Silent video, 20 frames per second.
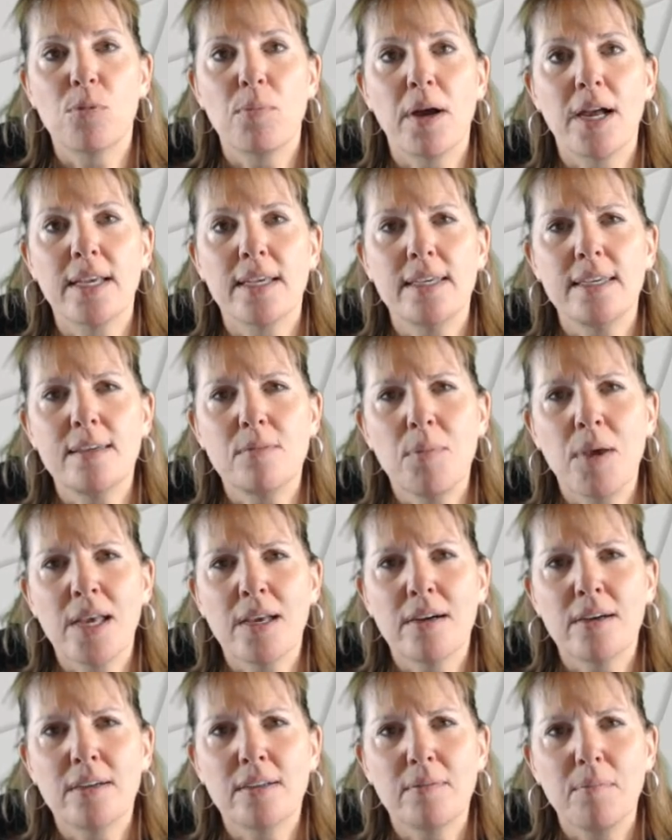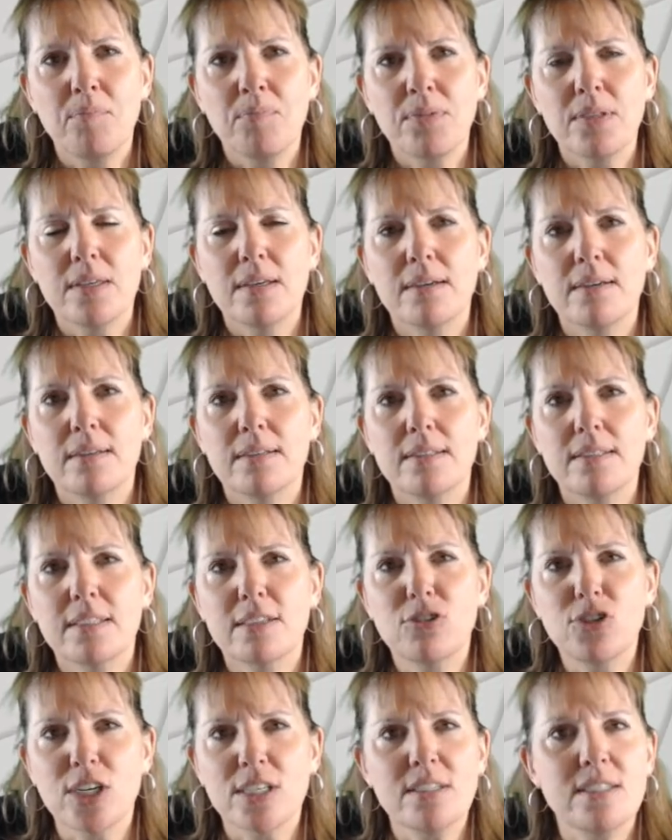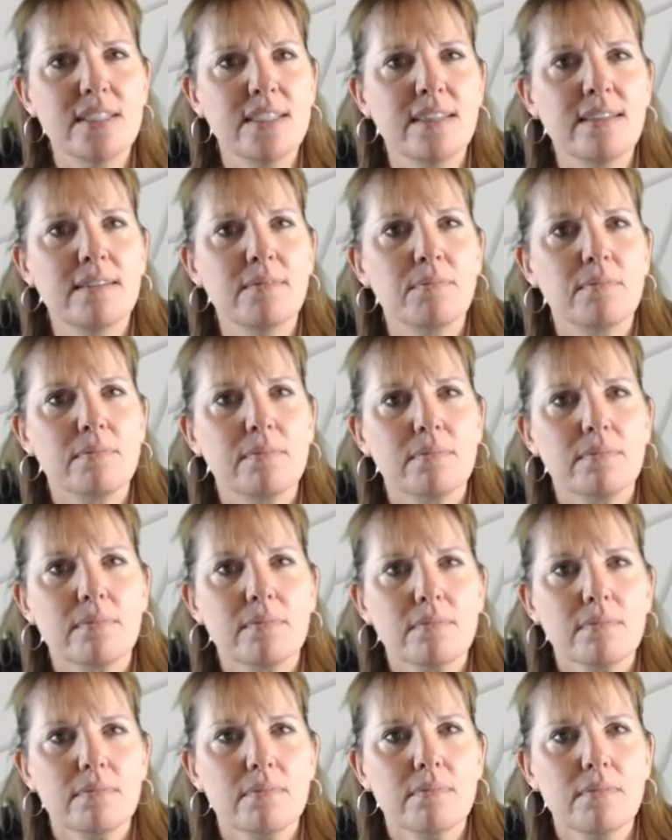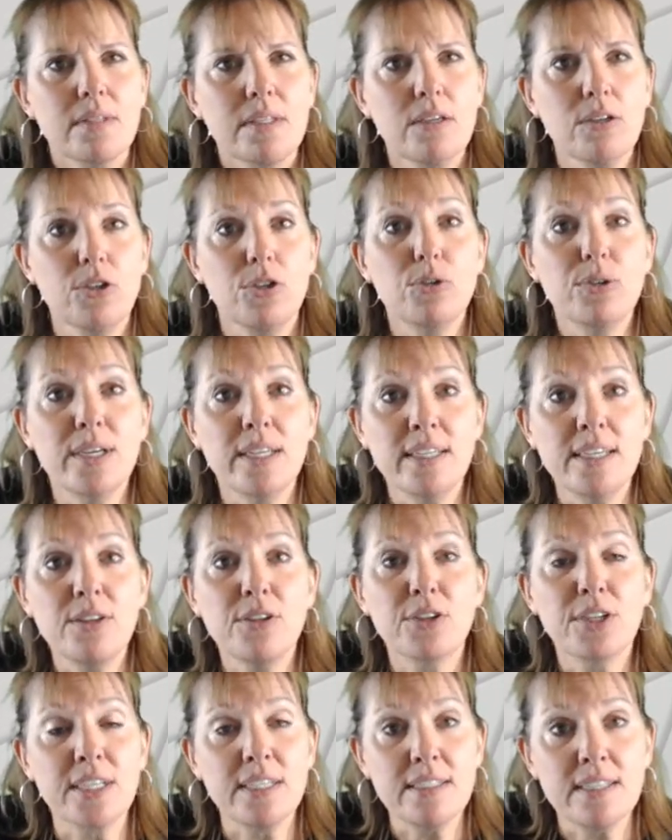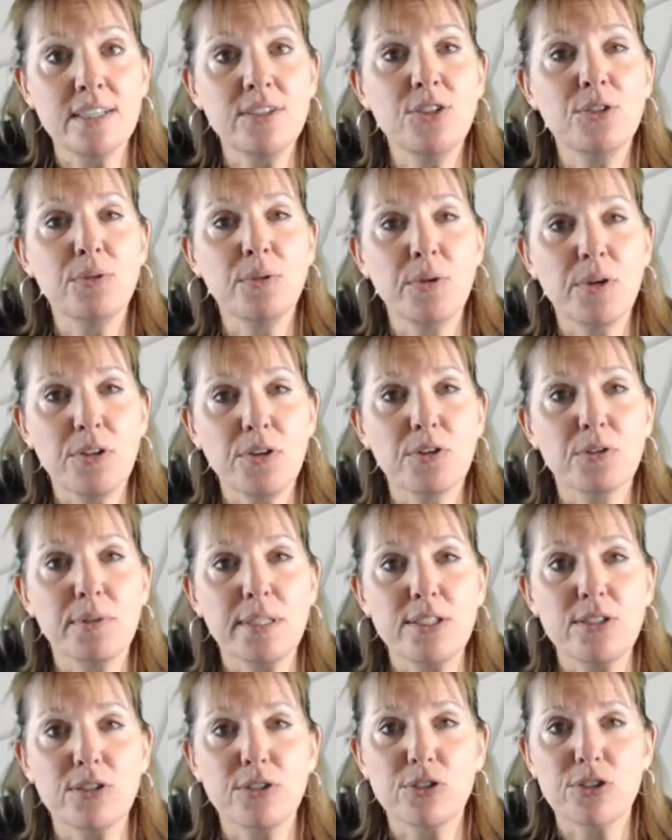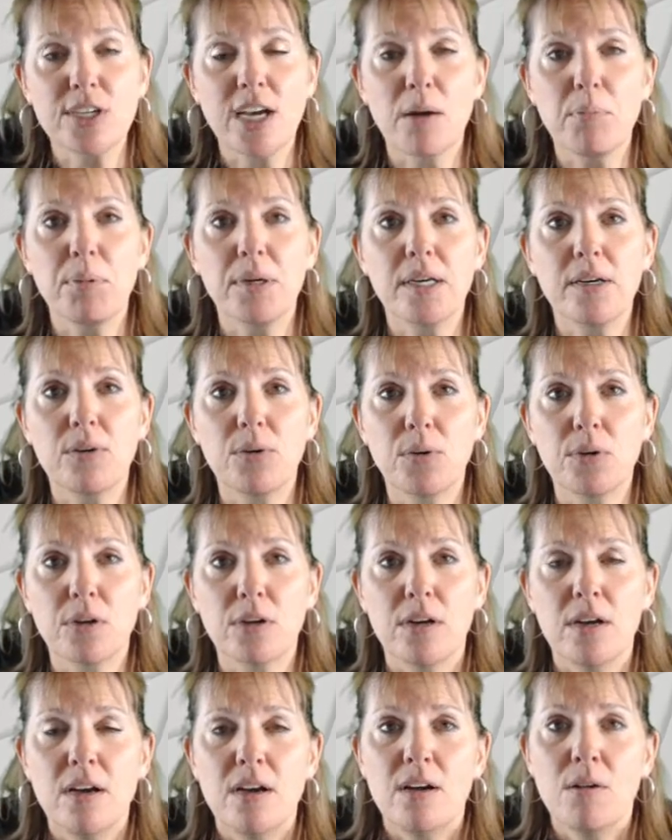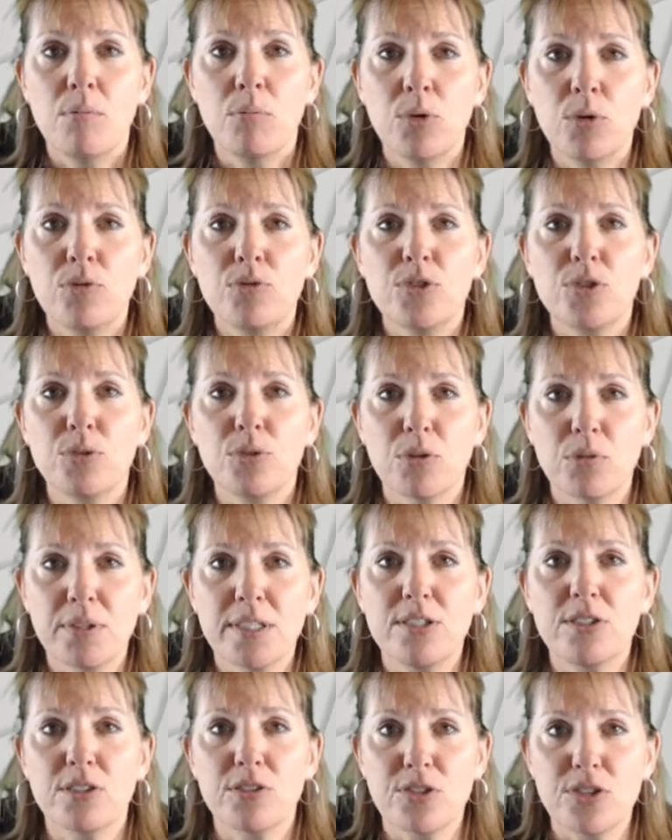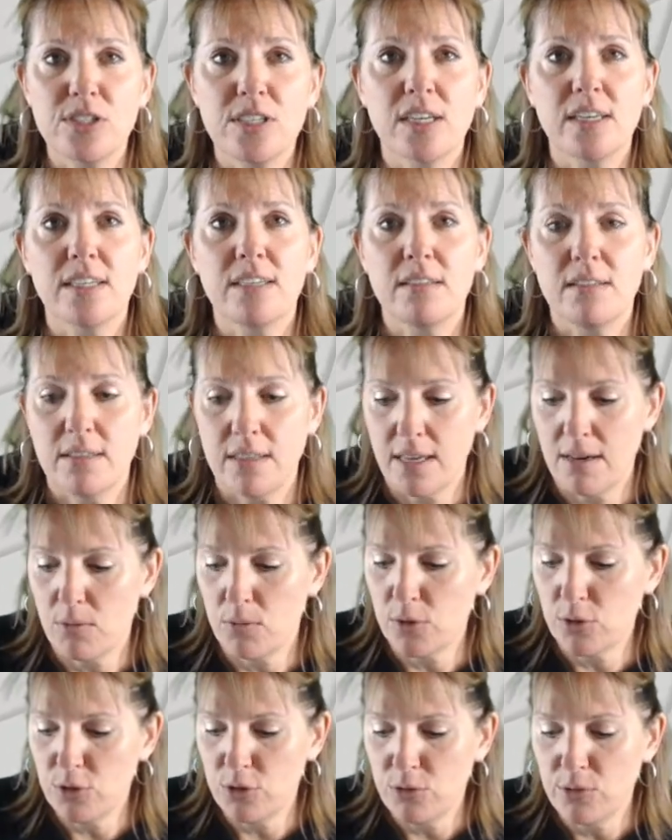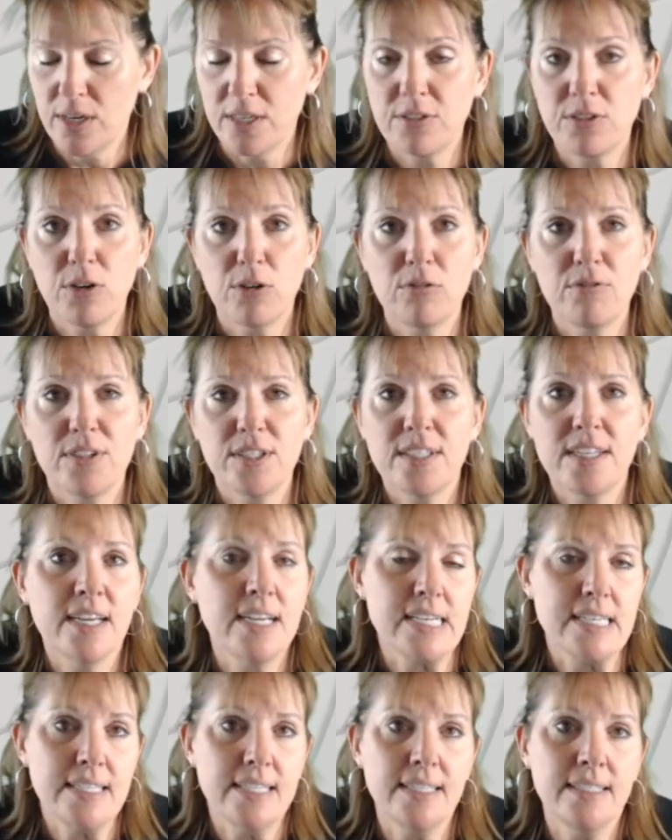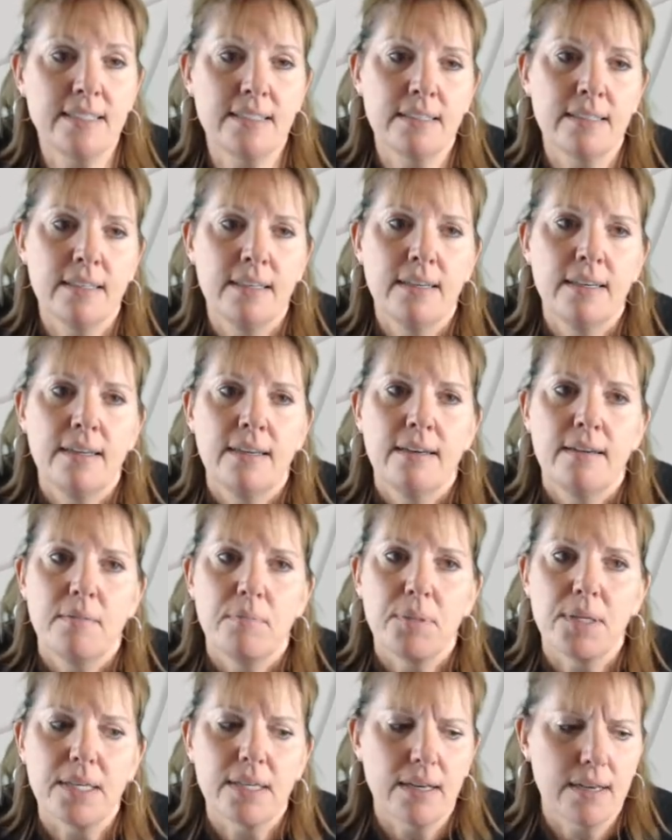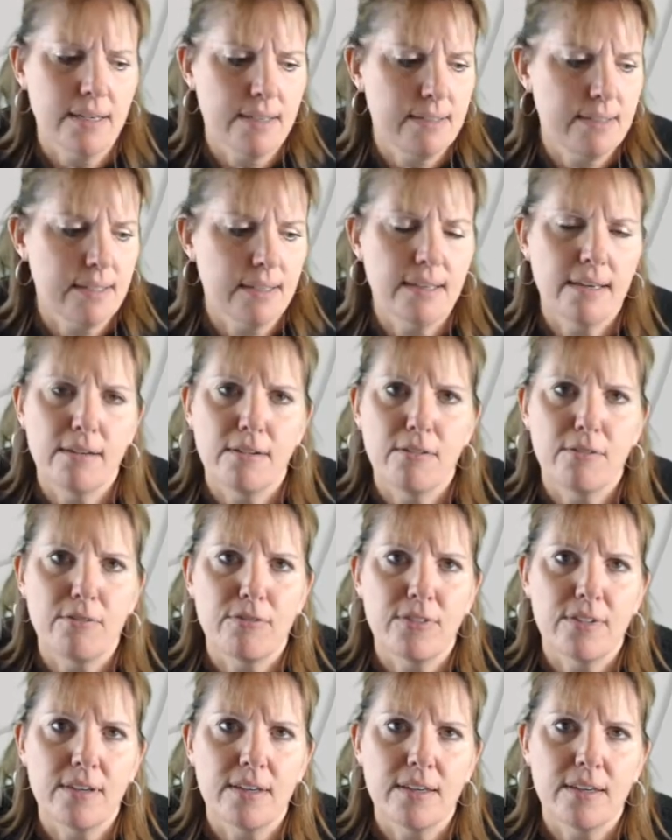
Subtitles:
my email suggesting you can either continue with your research topic or move to a research study that we'll do on COVID-19 because of